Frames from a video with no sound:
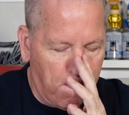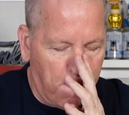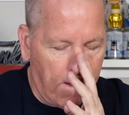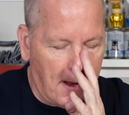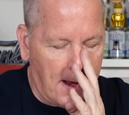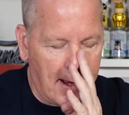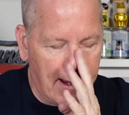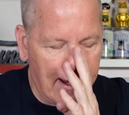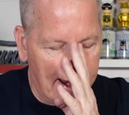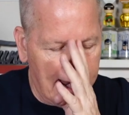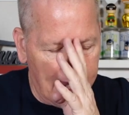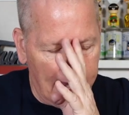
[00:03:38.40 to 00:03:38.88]

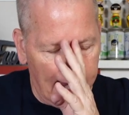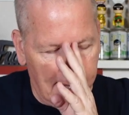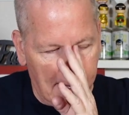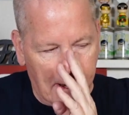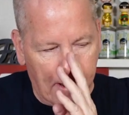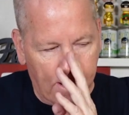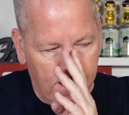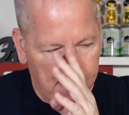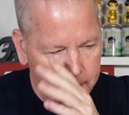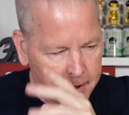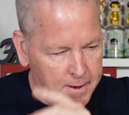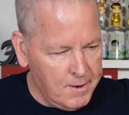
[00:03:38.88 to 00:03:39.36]
All right.
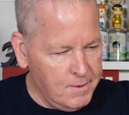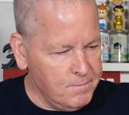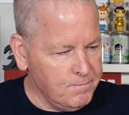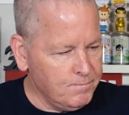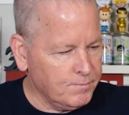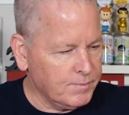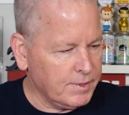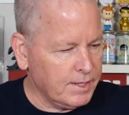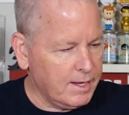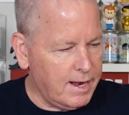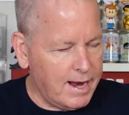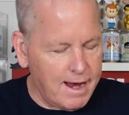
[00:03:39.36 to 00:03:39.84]

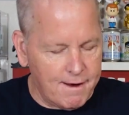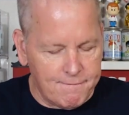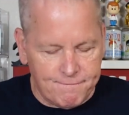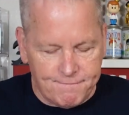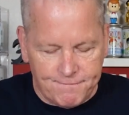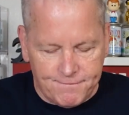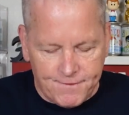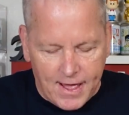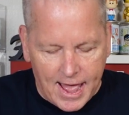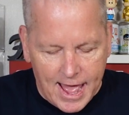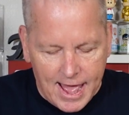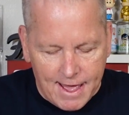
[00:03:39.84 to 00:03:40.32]
All right,
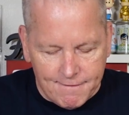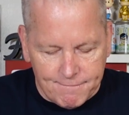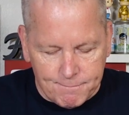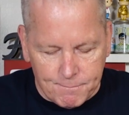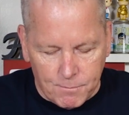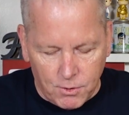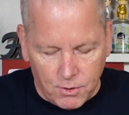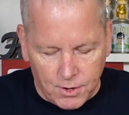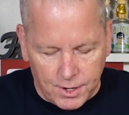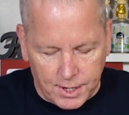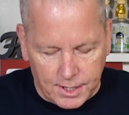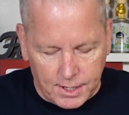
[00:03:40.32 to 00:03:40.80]
5
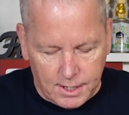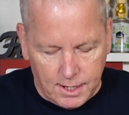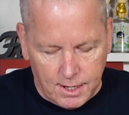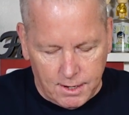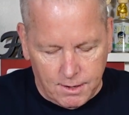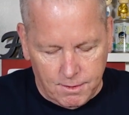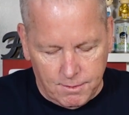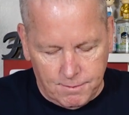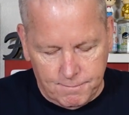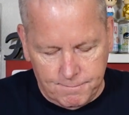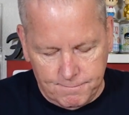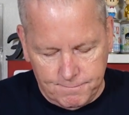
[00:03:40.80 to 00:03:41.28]
more to
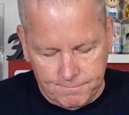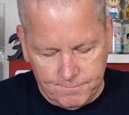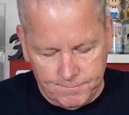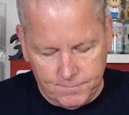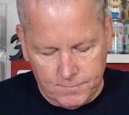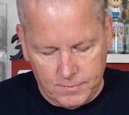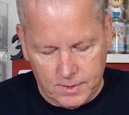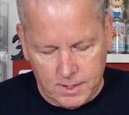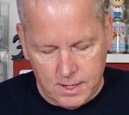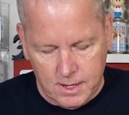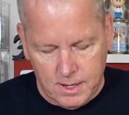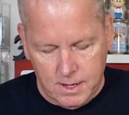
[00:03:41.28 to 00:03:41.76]
go.
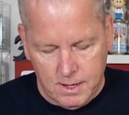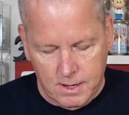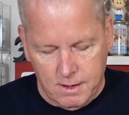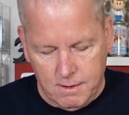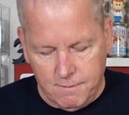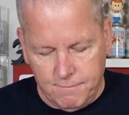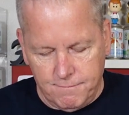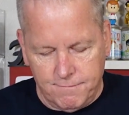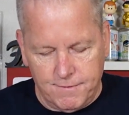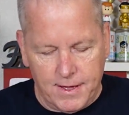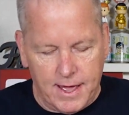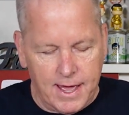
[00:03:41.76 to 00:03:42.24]

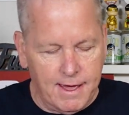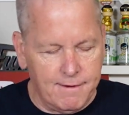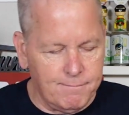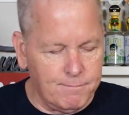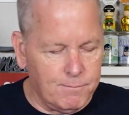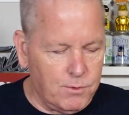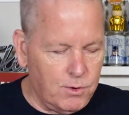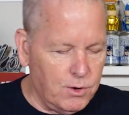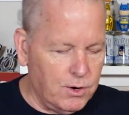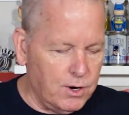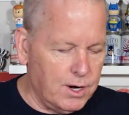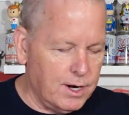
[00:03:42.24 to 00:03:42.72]
5
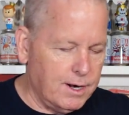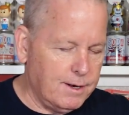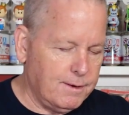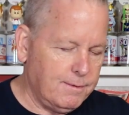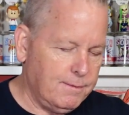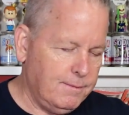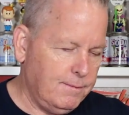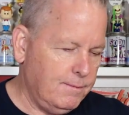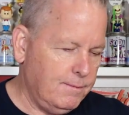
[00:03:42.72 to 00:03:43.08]
more.